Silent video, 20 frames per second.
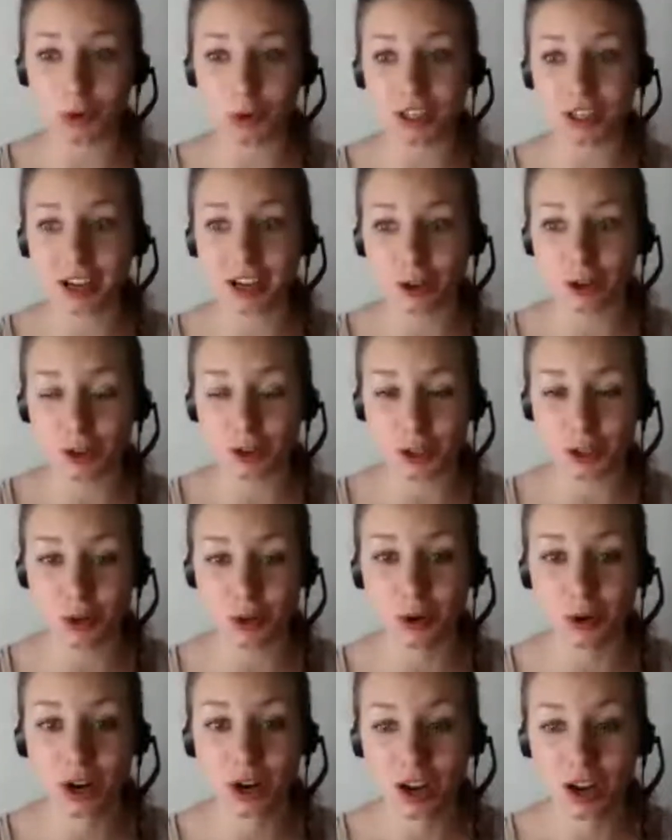you were working
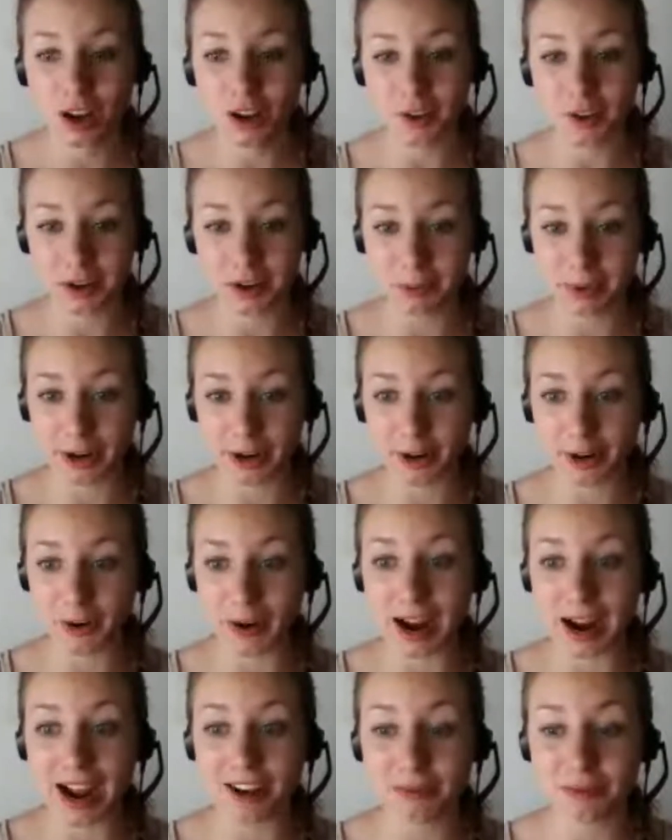also on a
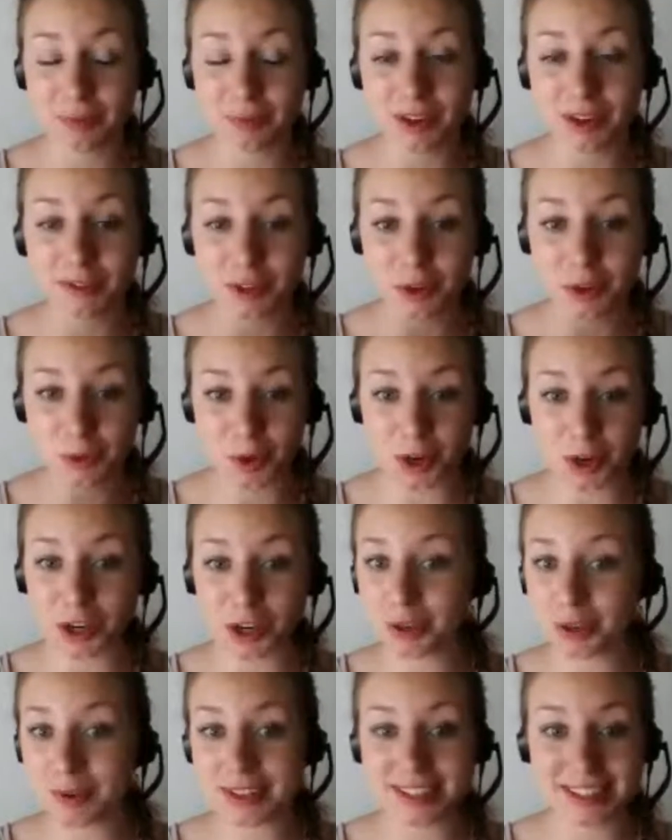paragraph, but if you
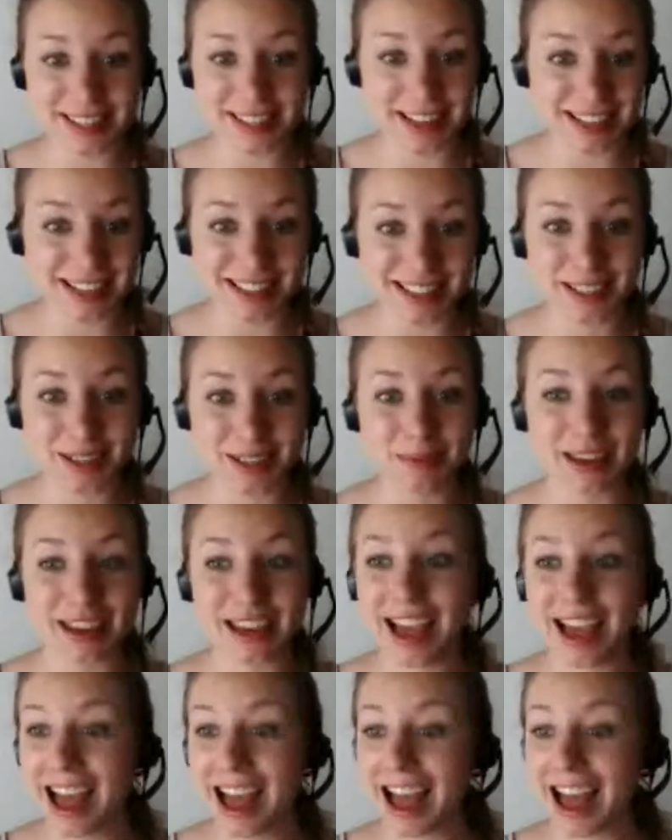were, you can send it
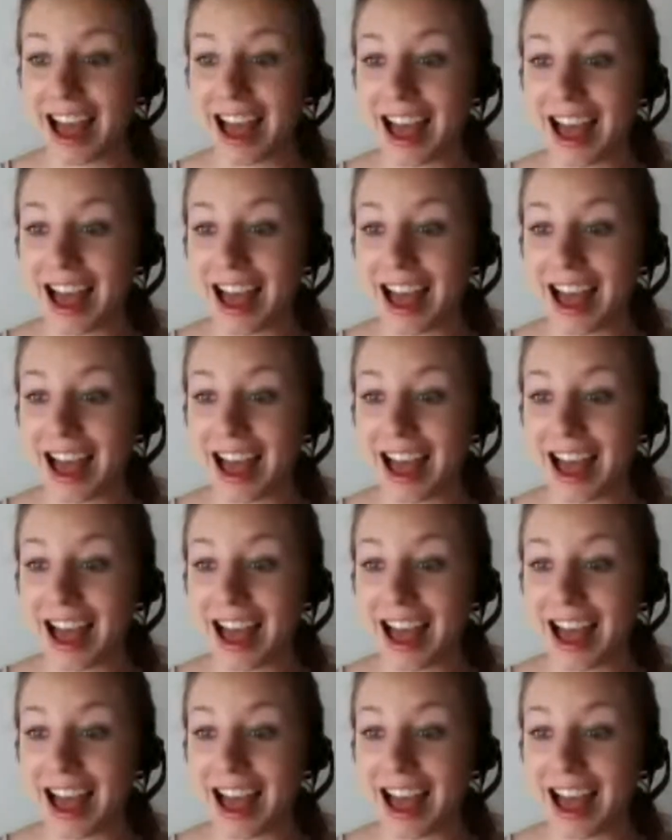to me.